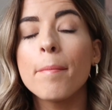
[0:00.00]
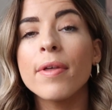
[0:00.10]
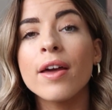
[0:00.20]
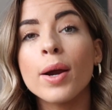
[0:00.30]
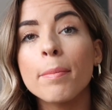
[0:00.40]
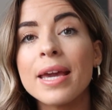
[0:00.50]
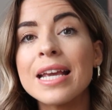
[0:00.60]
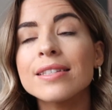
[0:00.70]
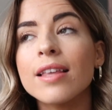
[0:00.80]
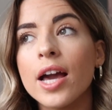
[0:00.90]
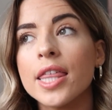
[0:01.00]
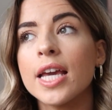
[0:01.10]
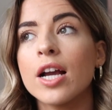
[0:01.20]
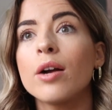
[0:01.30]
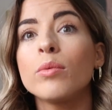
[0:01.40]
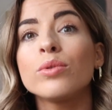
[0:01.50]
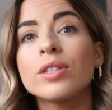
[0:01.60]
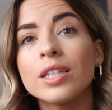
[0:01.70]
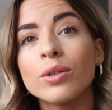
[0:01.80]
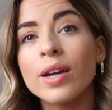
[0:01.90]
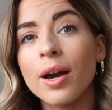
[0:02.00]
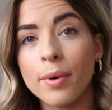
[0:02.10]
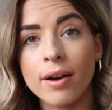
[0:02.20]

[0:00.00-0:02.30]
but they're a piece that I think I will still get